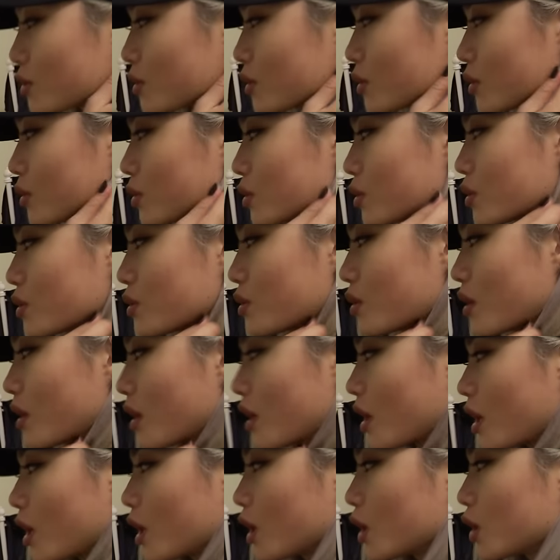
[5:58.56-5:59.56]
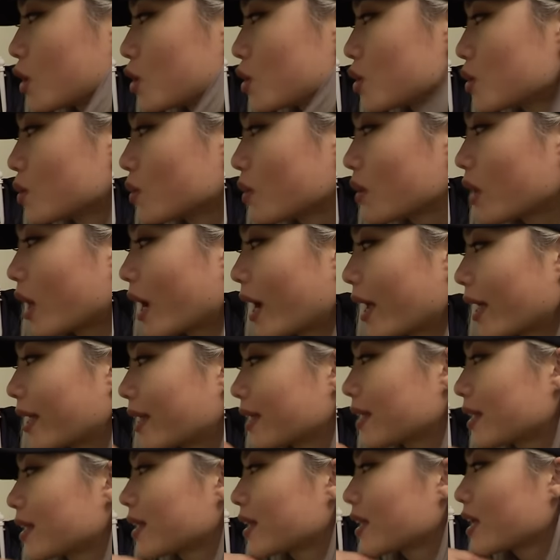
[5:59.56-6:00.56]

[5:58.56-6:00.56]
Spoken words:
do you do like